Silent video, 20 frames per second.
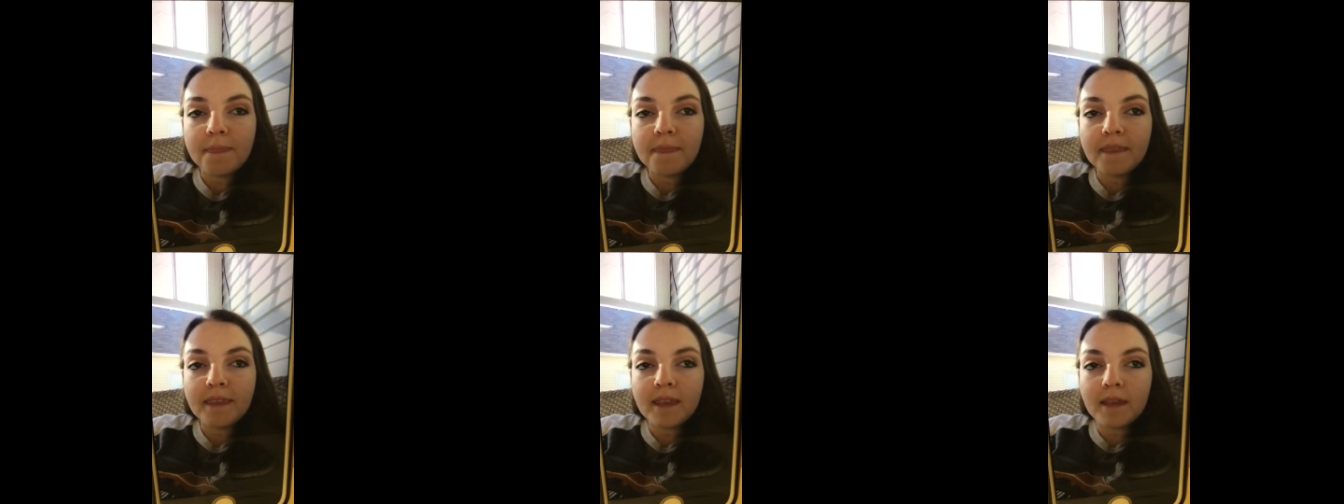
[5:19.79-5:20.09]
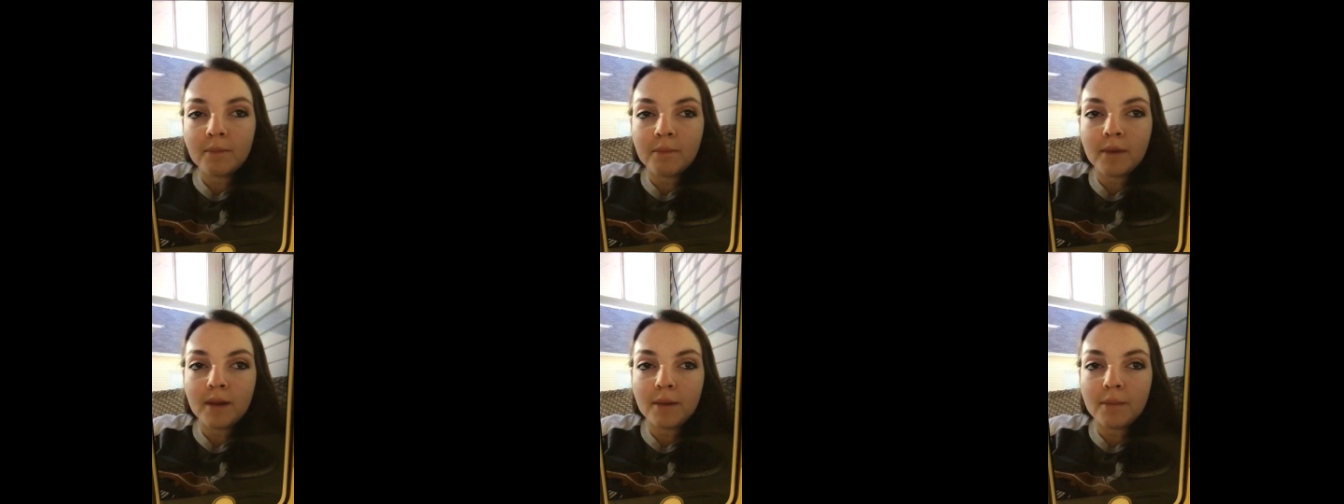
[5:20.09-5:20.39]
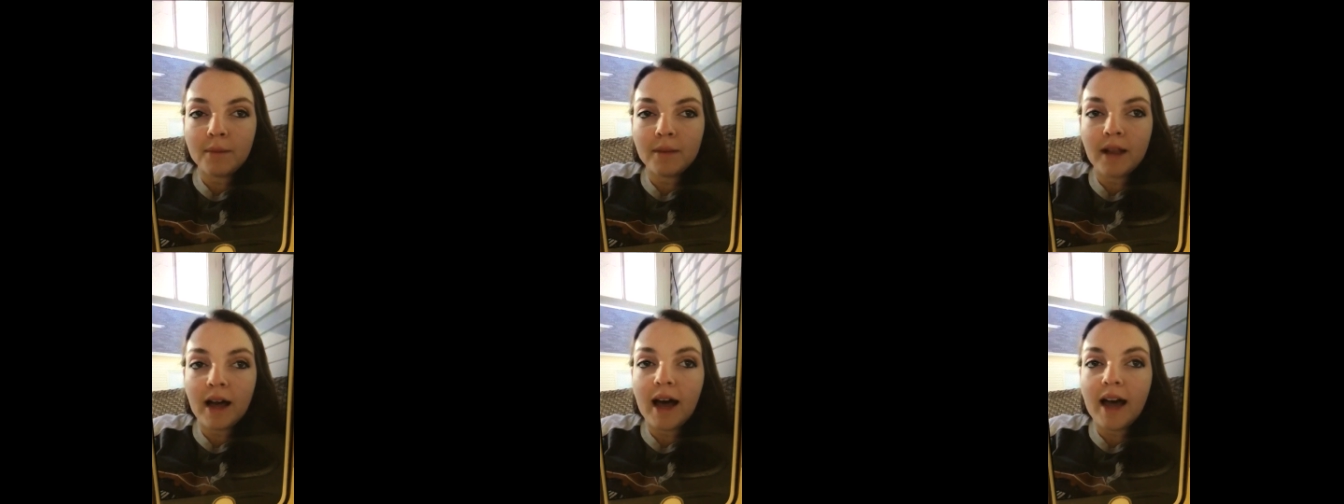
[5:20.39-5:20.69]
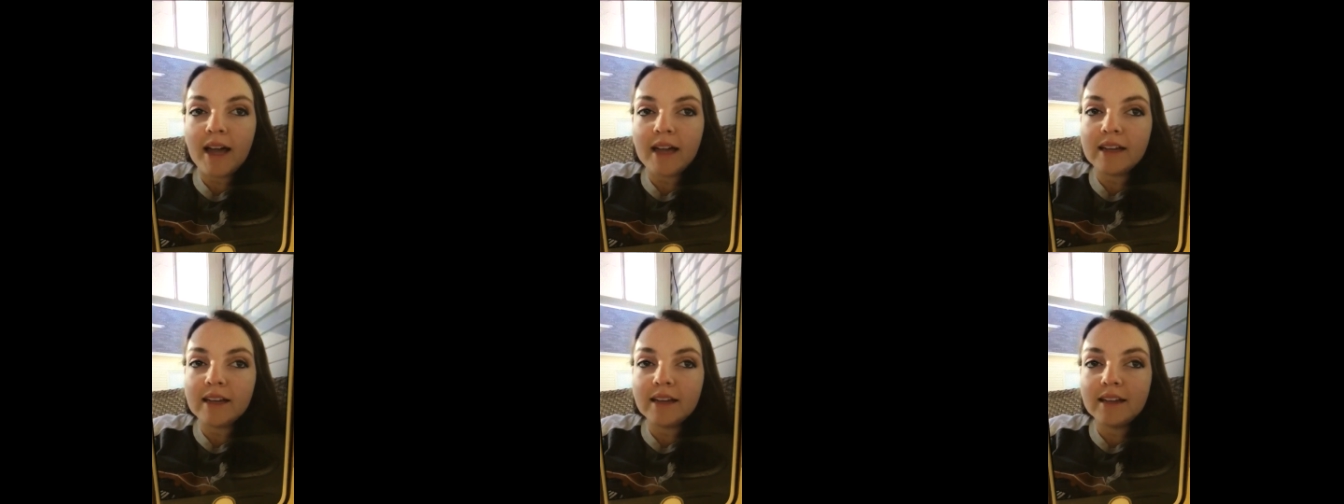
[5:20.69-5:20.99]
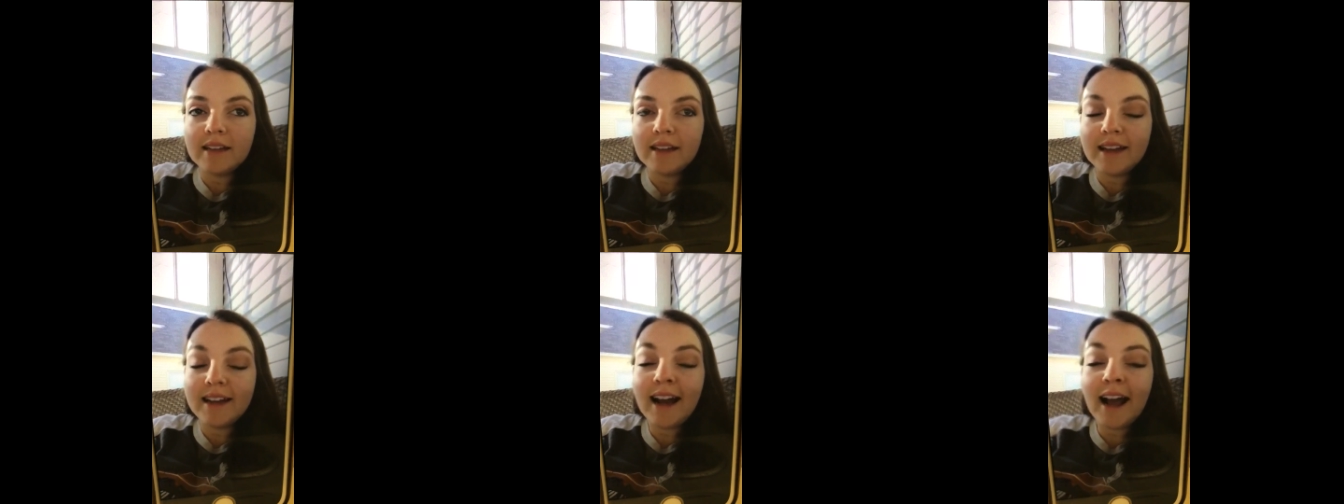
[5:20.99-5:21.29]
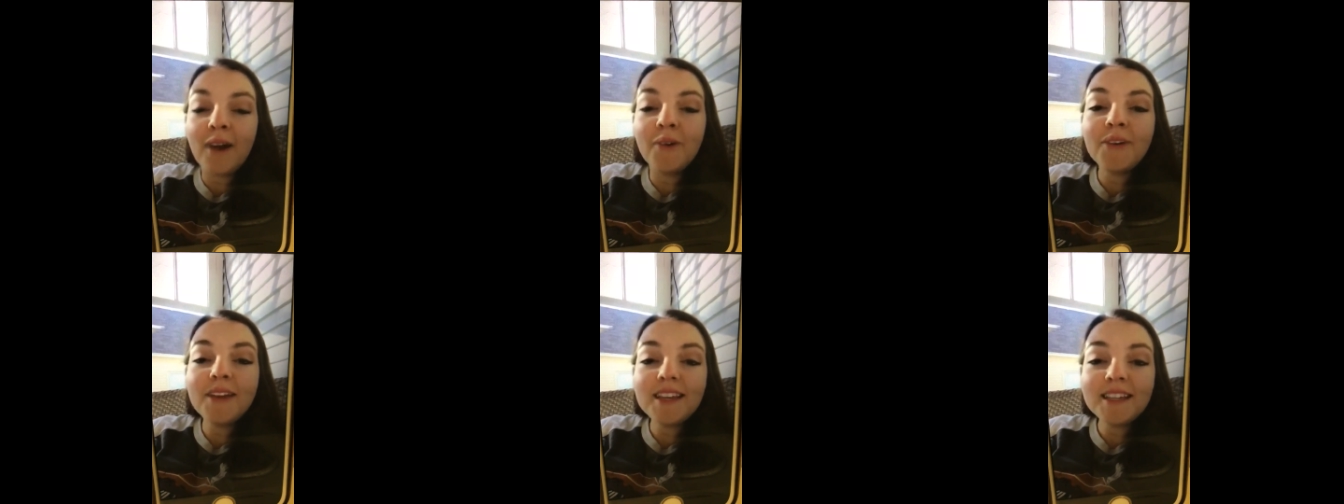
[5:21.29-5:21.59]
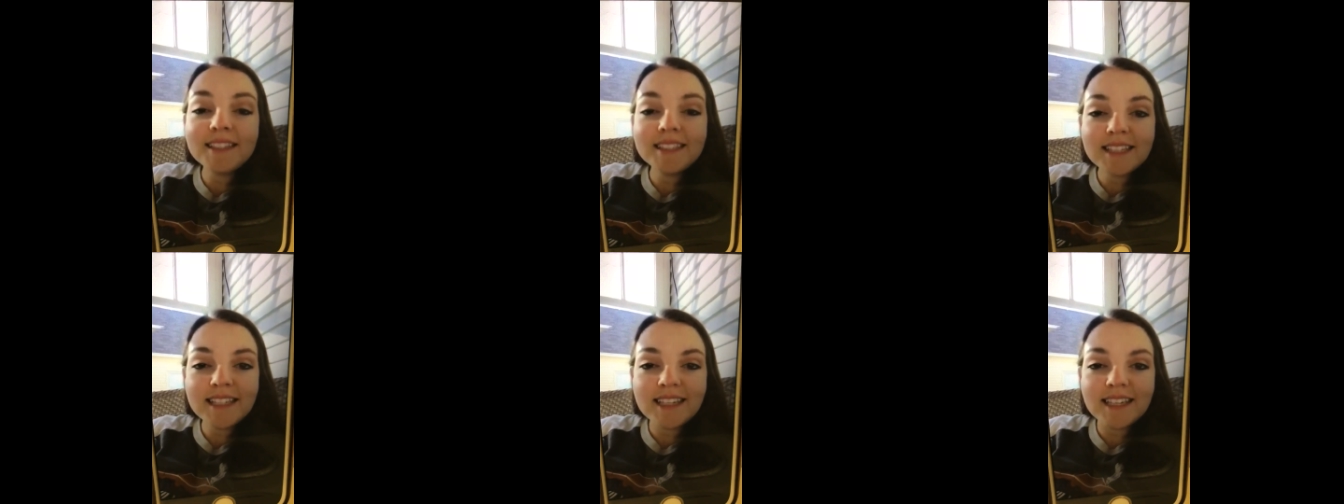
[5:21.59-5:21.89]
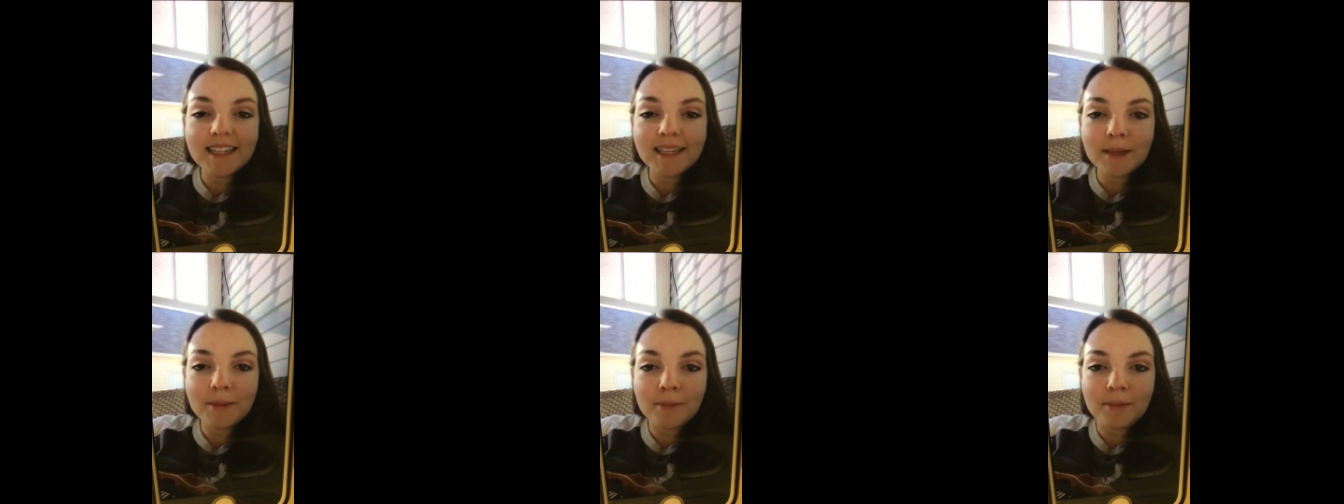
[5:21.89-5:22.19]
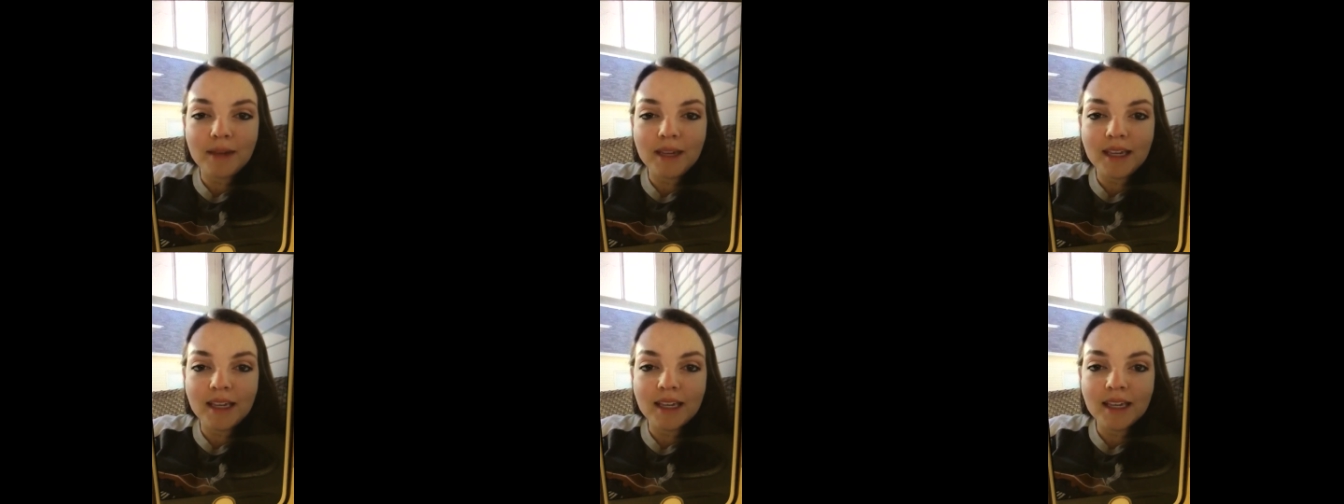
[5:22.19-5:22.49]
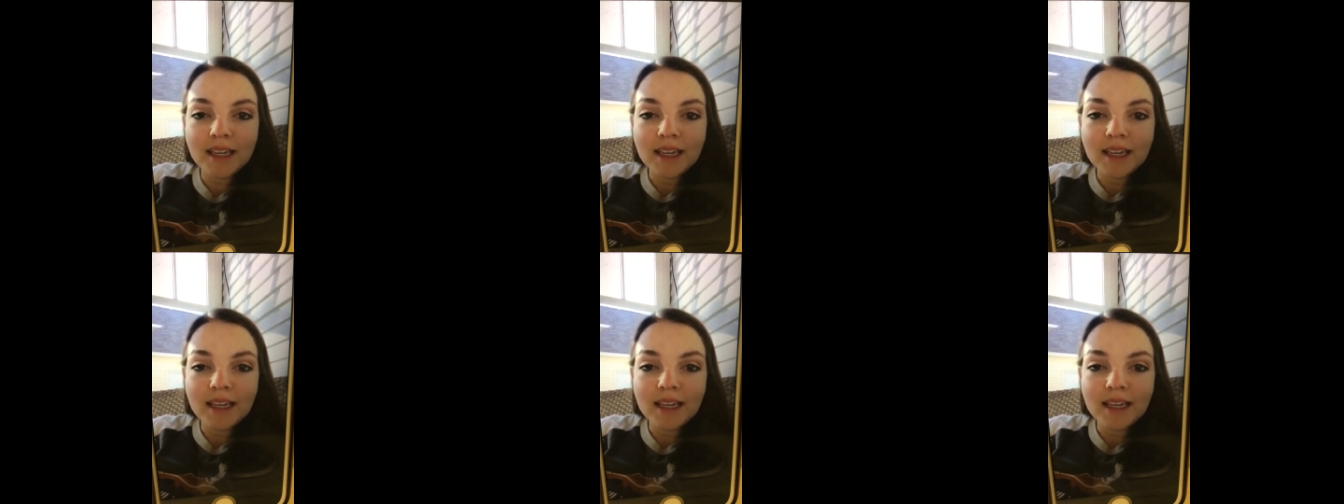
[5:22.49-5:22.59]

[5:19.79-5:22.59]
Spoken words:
can be applied, and how easy it can be.